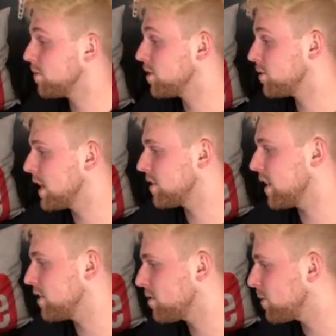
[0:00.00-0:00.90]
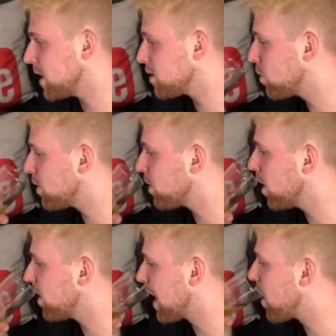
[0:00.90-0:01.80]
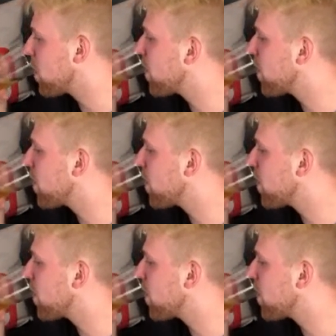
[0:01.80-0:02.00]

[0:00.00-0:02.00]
It's worth a lot. That.